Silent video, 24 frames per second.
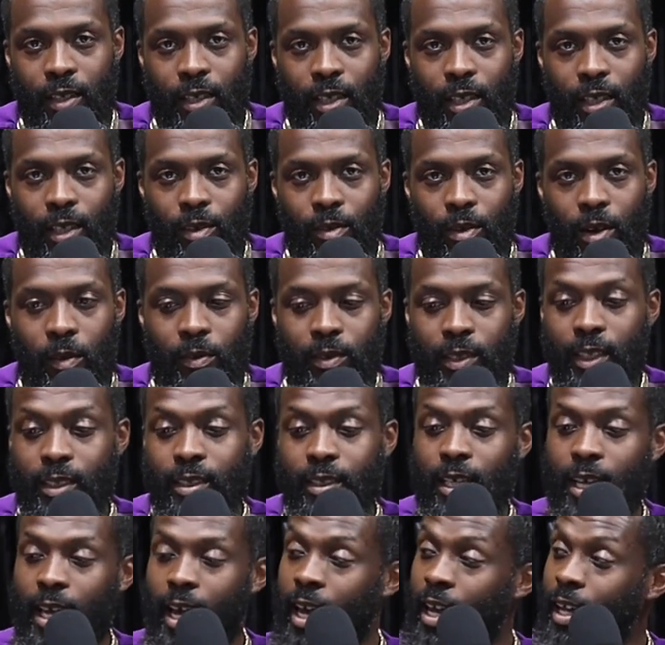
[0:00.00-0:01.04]
Why would they say,
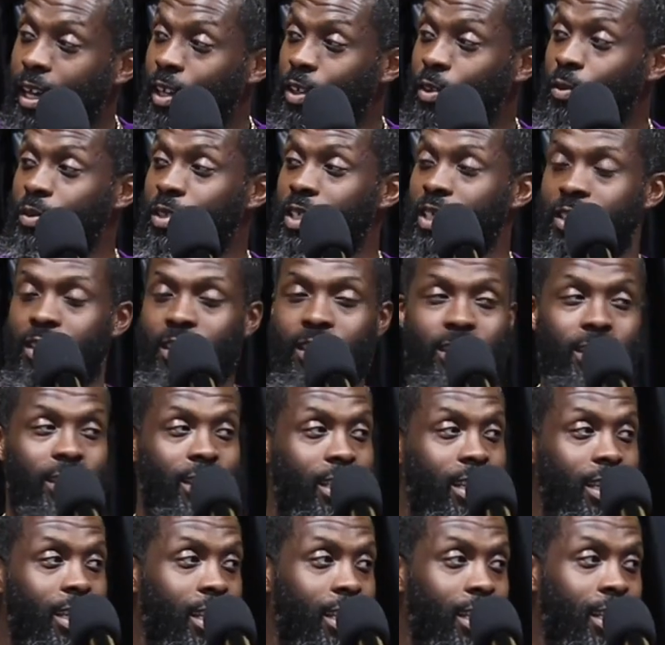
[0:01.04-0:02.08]
hey, can you teach this
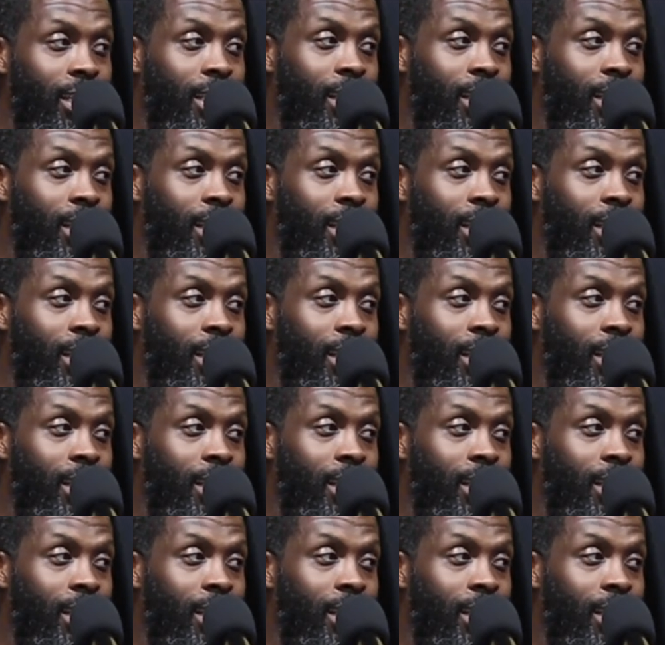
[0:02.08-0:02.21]
again